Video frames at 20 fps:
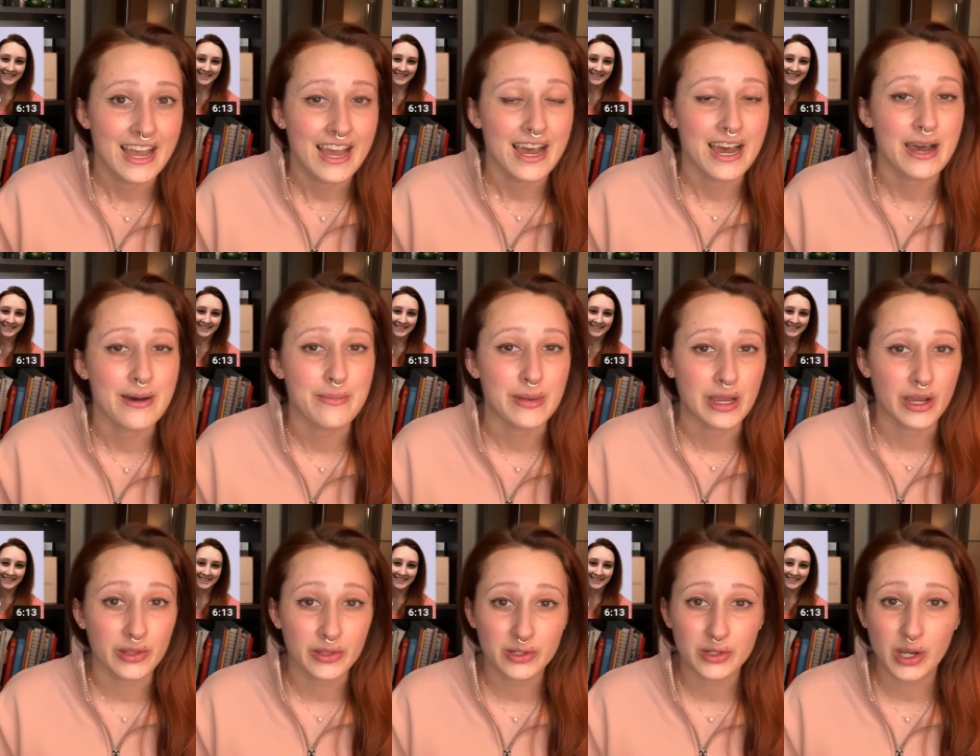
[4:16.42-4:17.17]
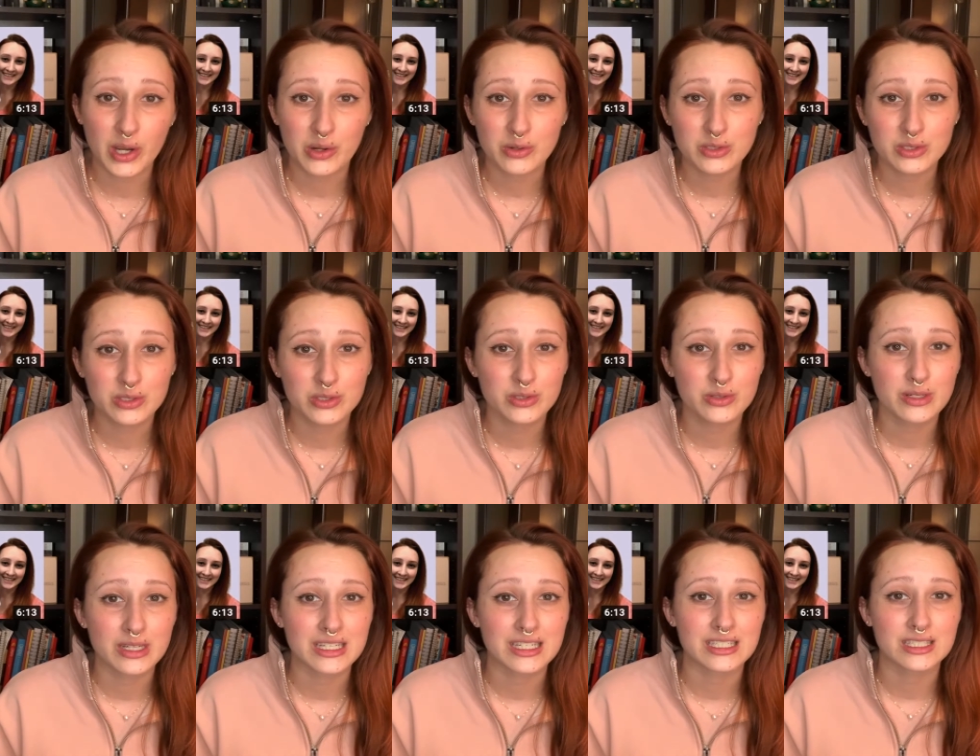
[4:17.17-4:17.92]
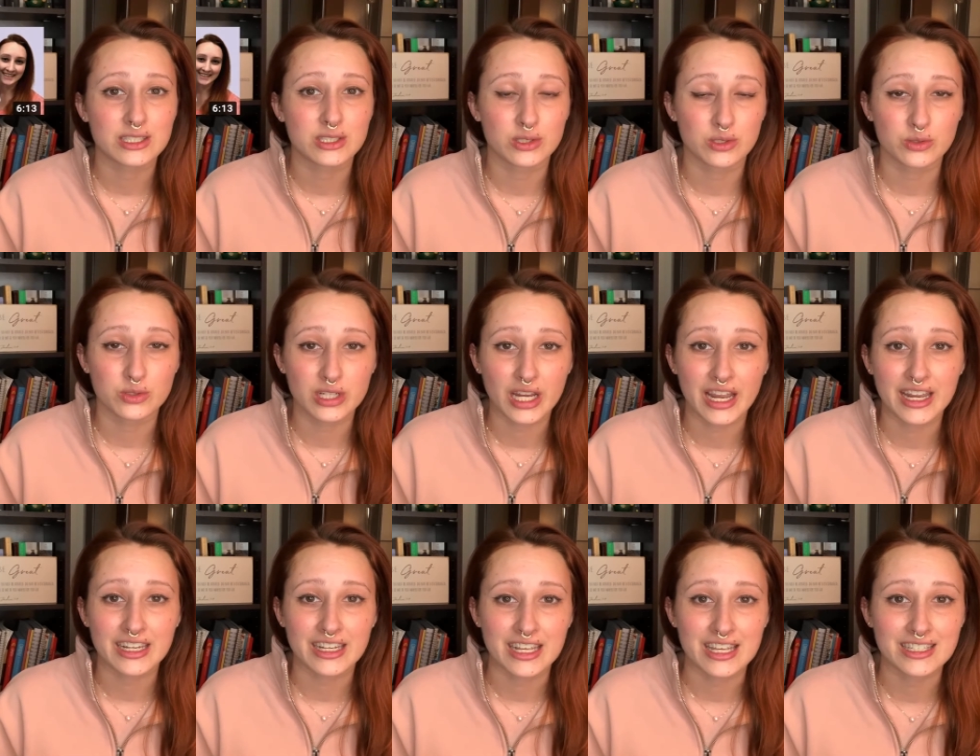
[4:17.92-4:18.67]
My other go-to is Do
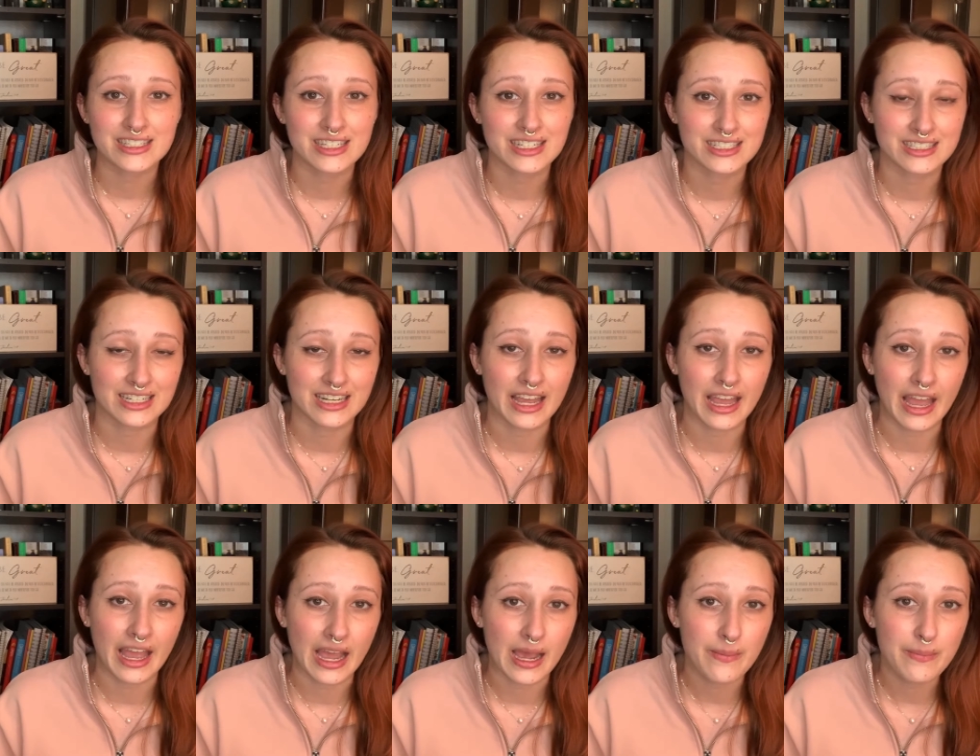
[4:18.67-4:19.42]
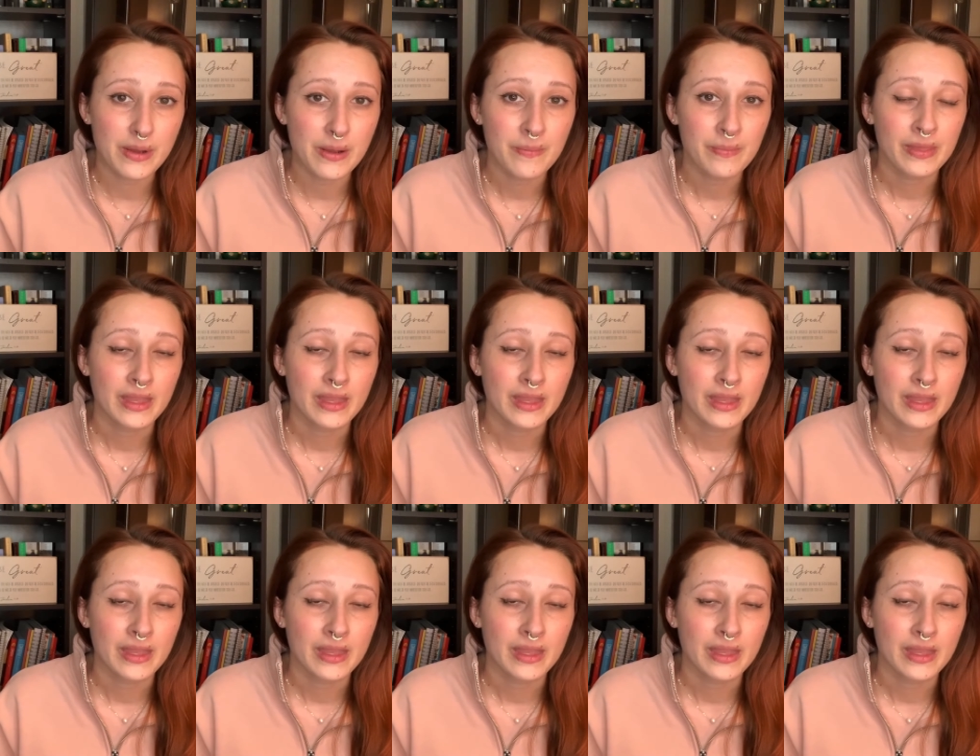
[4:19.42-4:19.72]
Chinese. It is an app.